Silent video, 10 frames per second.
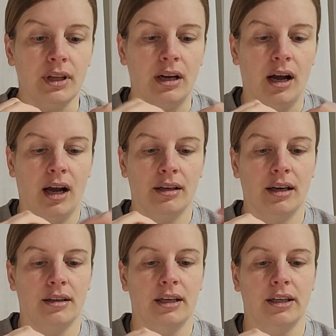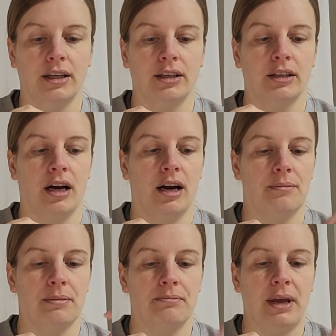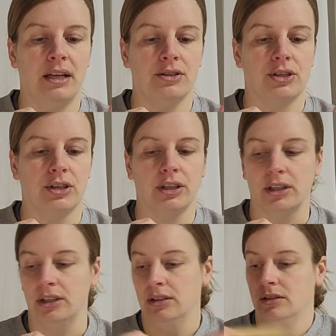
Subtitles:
on their paint stir